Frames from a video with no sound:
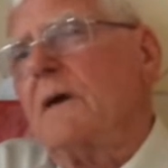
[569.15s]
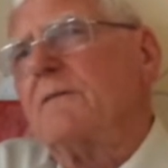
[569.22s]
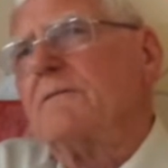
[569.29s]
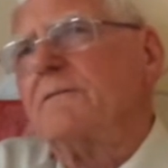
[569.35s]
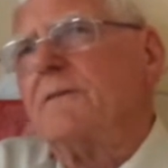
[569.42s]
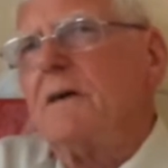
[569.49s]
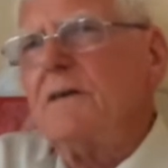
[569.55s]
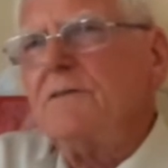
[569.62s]

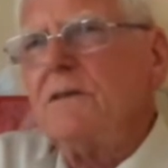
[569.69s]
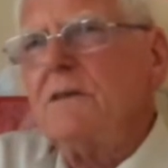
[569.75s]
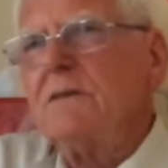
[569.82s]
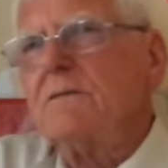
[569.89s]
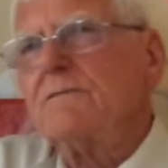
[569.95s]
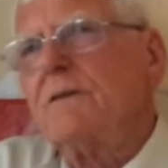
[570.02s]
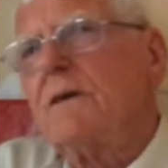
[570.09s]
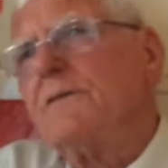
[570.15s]

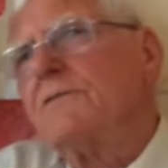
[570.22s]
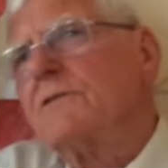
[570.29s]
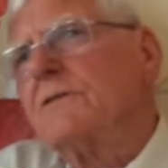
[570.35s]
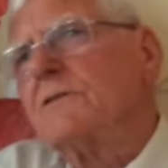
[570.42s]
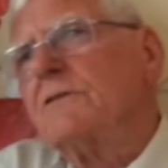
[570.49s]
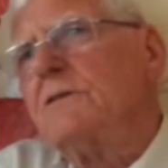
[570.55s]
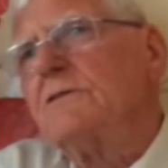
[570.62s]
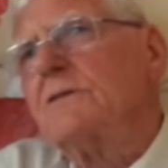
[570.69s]

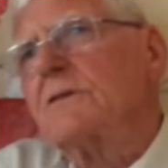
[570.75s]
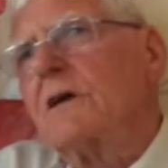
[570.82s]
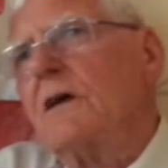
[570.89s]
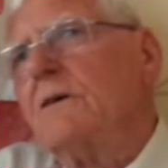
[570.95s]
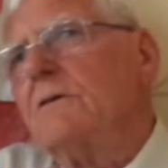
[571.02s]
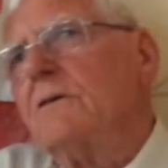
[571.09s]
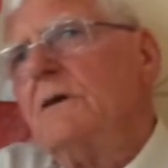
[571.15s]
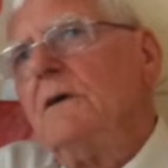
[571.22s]
5-6 years
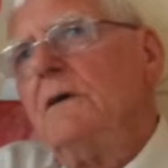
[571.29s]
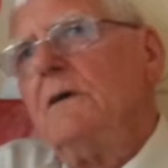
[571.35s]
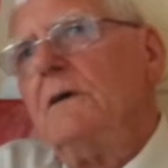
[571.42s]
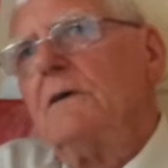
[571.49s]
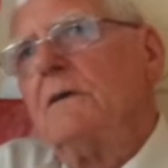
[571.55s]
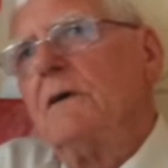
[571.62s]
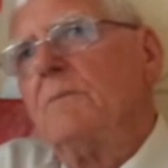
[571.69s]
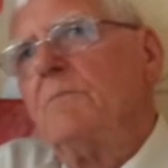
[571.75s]
ago,
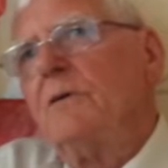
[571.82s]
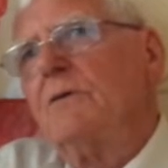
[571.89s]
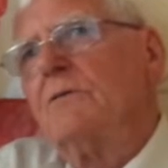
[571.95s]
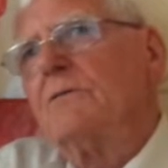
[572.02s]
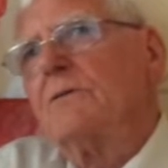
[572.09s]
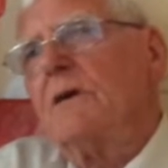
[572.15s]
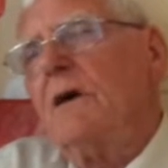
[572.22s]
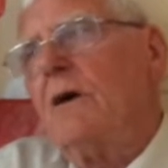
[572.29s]
they
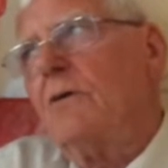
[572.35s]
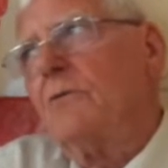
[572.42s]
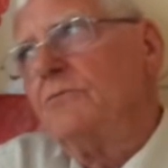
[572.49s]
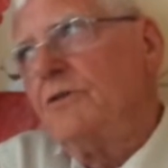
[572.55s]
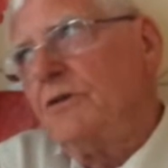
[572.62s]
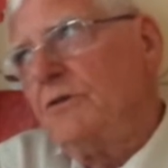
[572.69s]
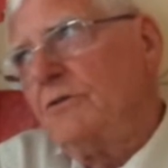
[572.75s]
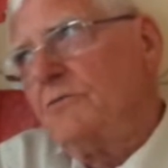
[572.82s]
built a whole
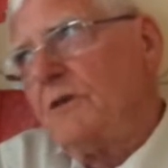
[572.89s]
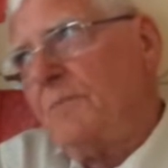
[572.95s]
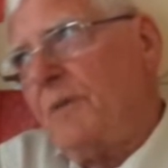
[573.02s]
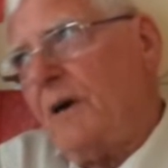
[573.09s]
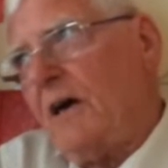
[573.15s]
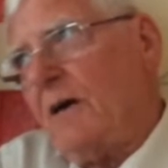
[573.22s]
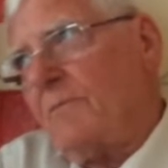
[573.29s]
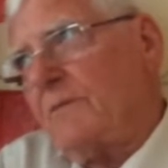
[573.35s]
new
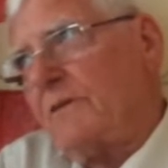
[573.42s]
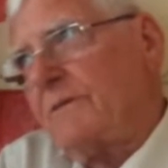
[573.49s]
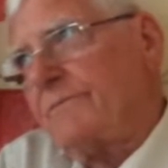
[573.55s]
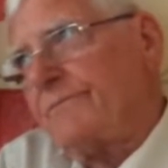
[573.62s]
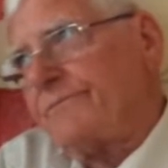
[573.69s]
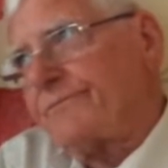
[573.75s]
department,